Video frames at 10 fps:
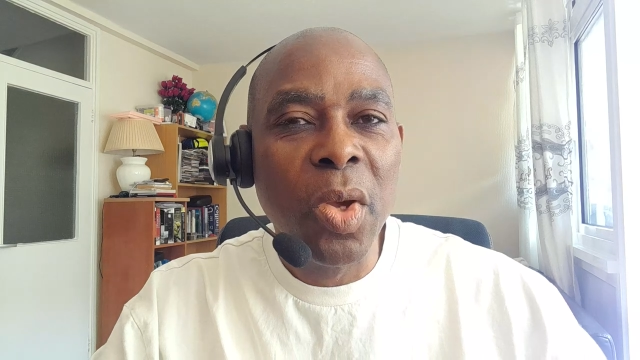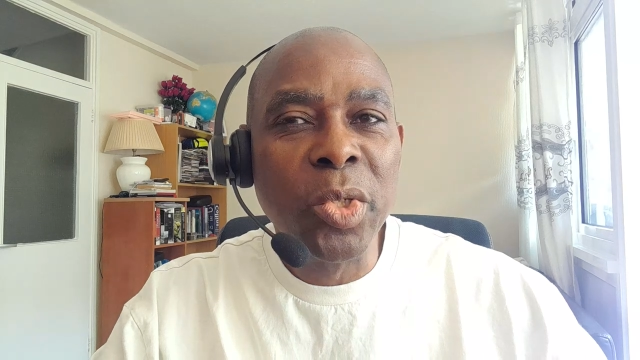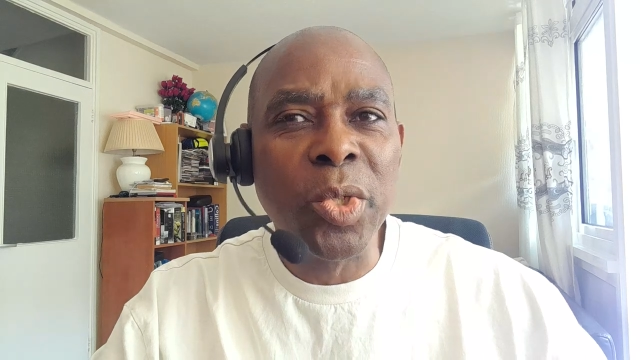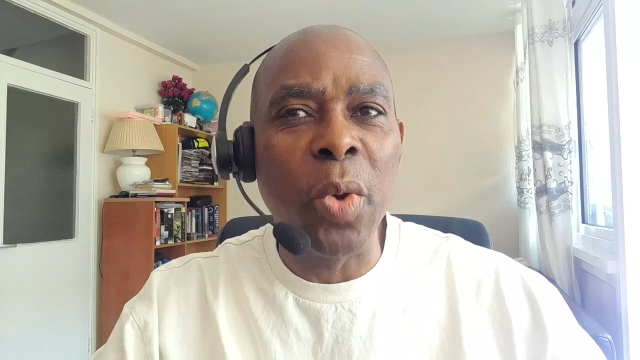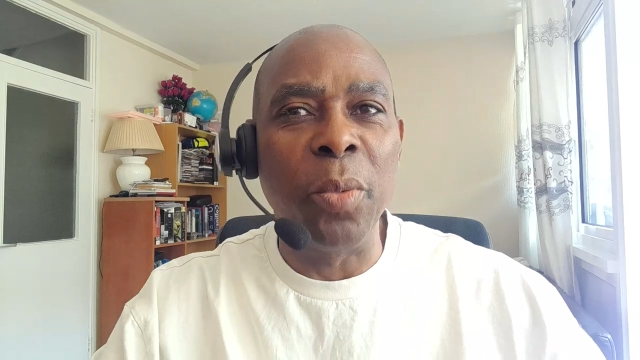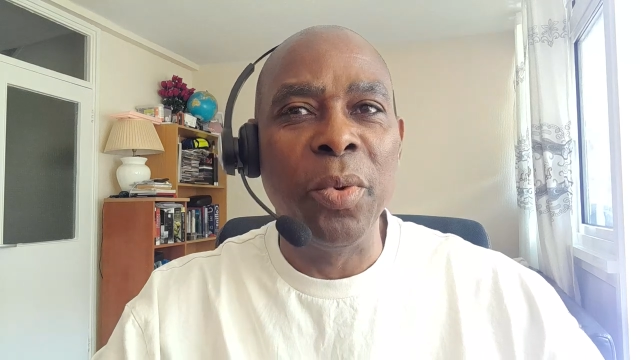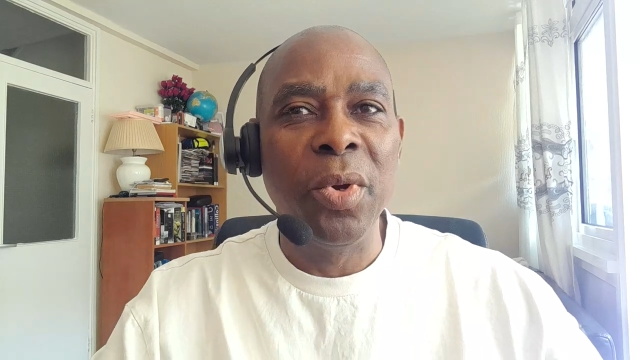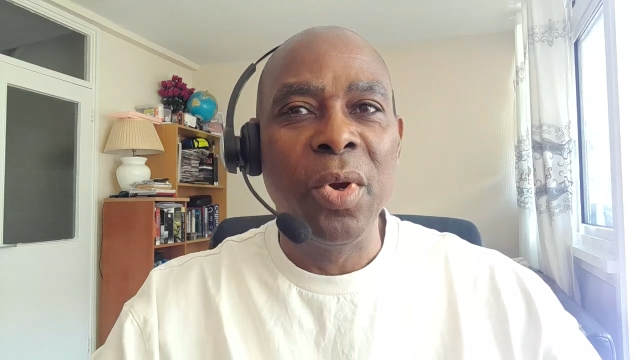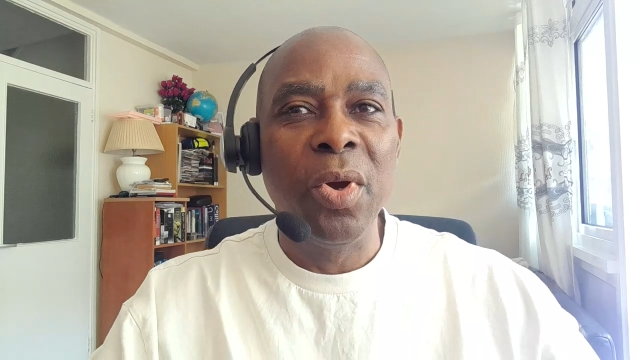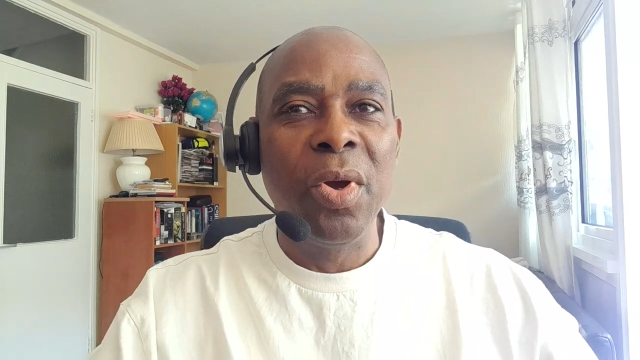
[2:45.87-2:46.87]
So
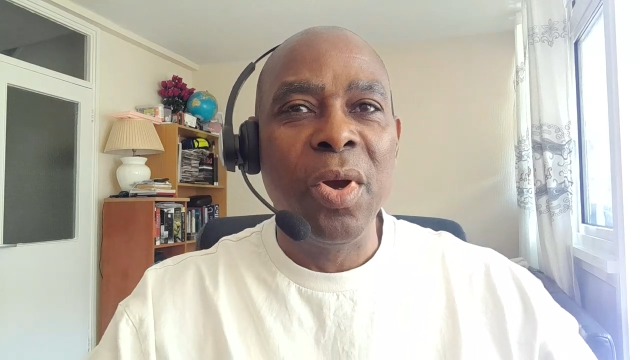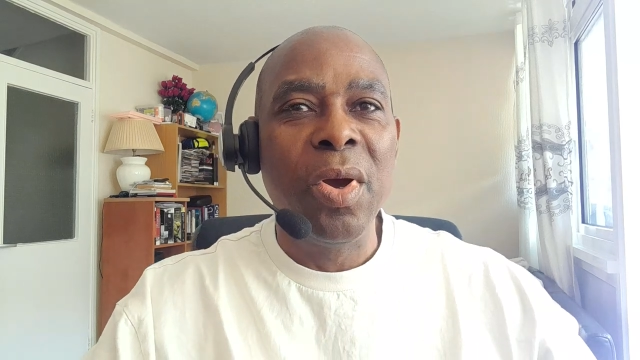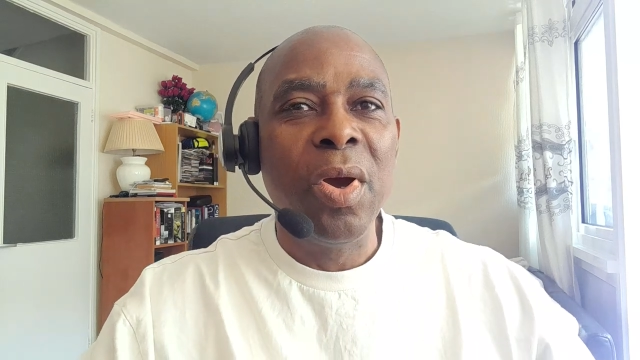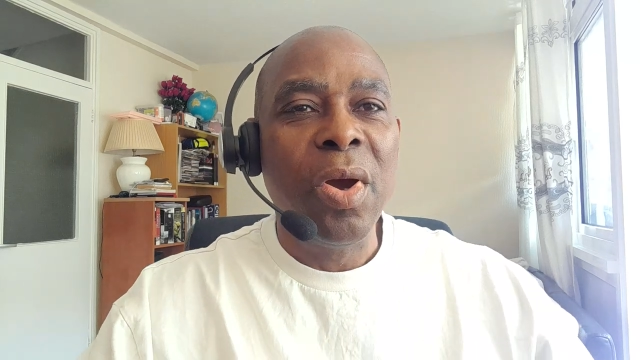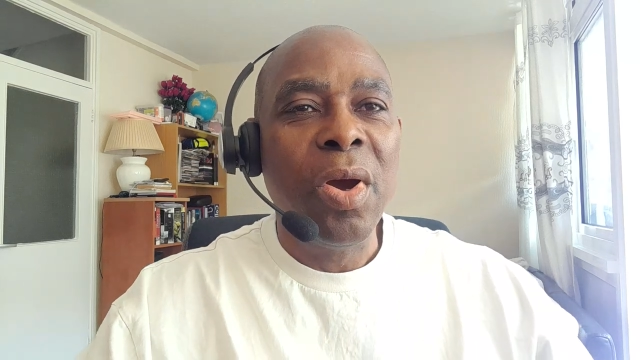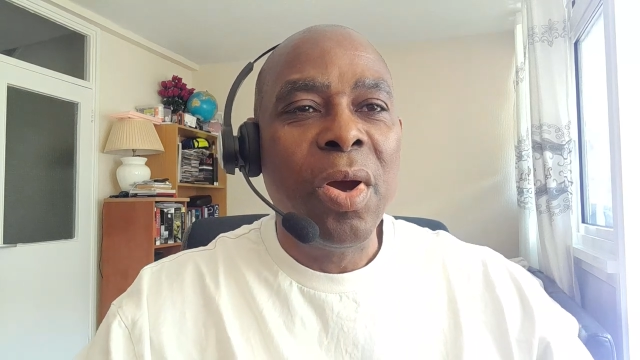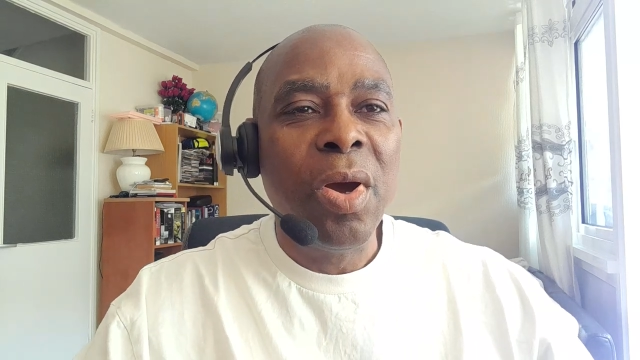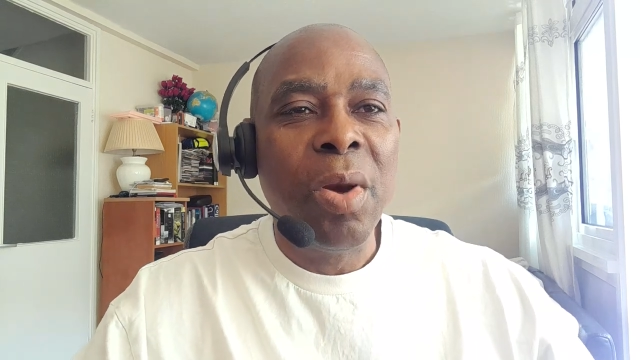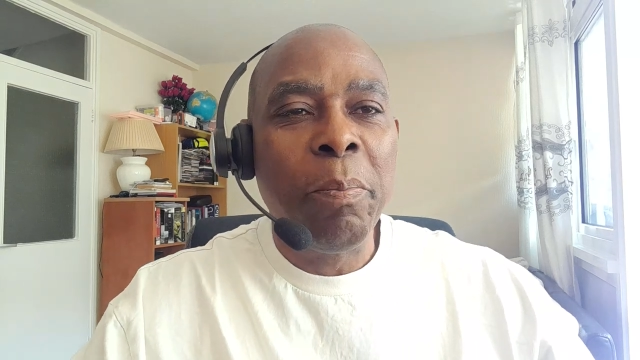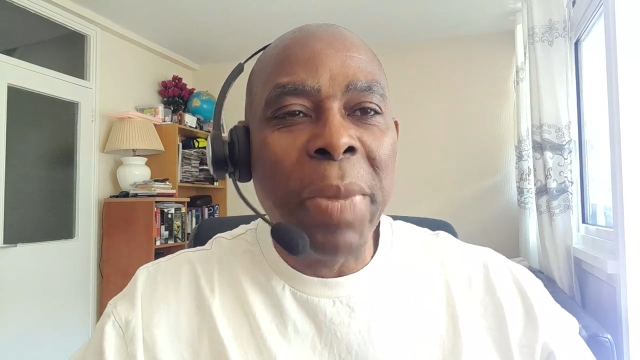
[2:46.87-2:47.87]

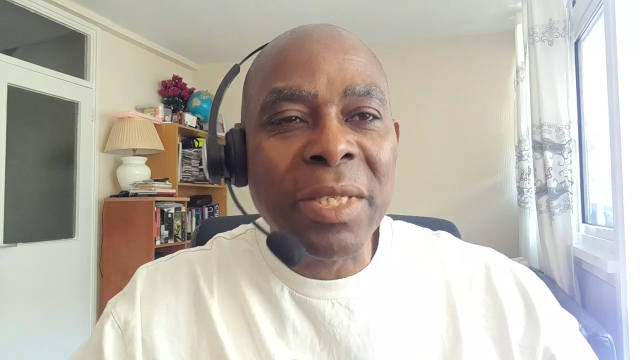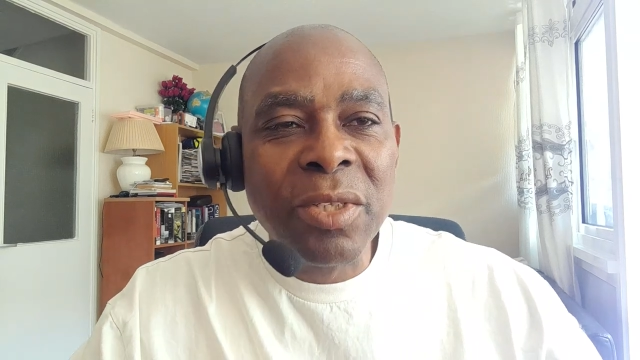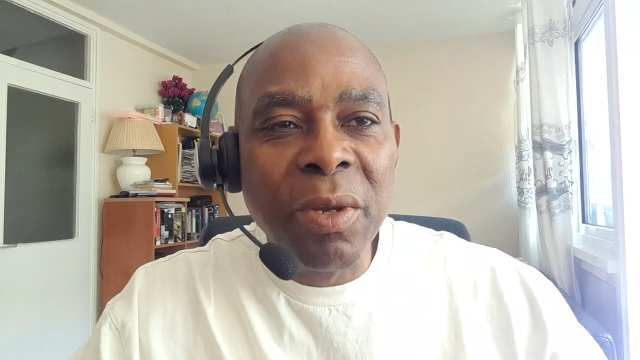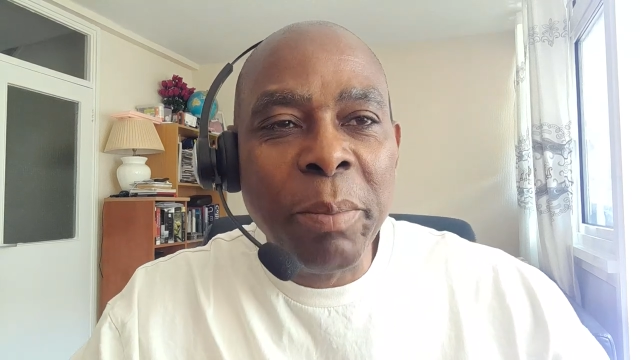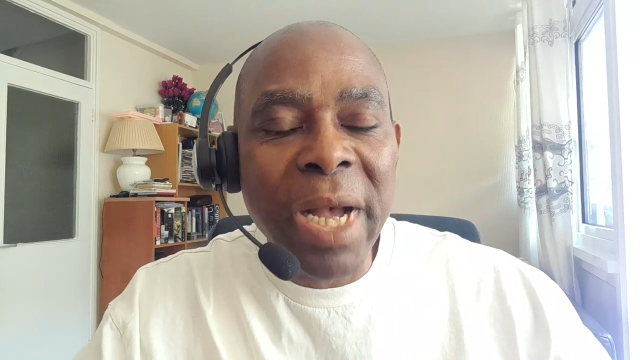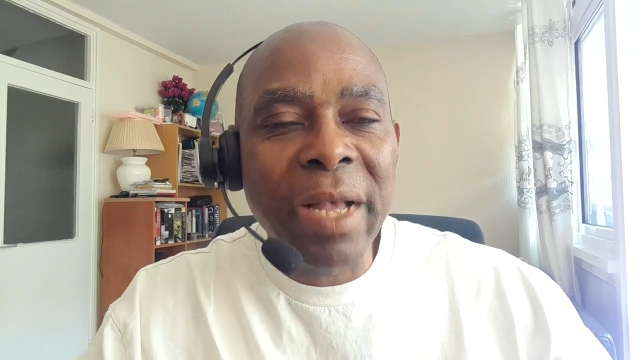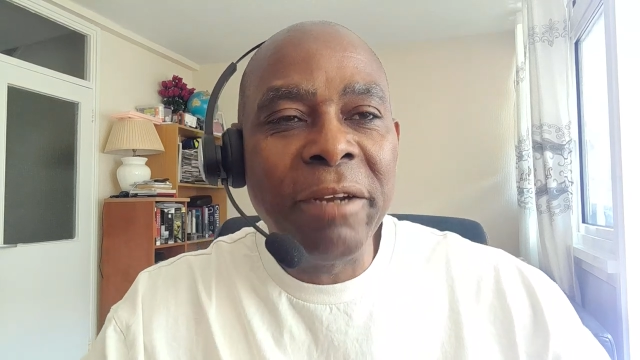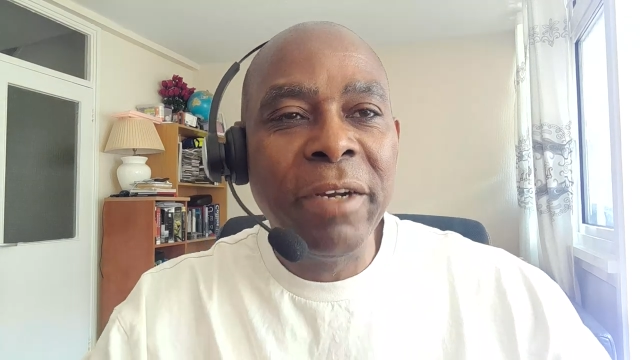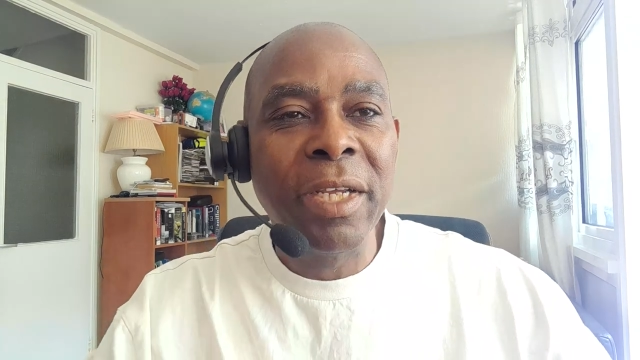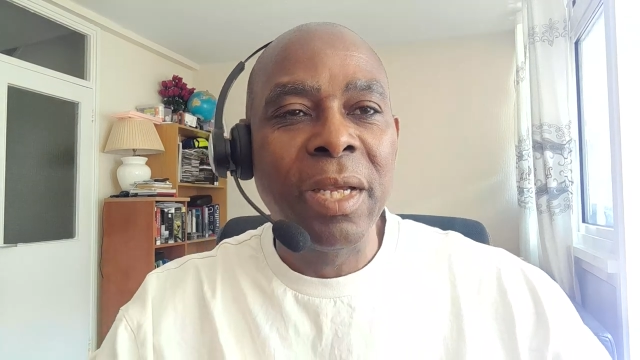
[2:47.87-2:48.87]
Pastor
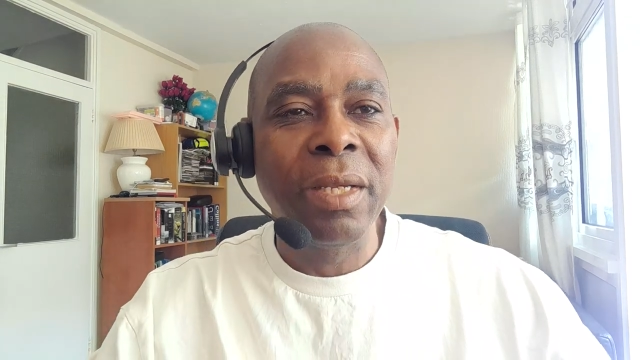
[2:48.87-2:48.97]
Bakare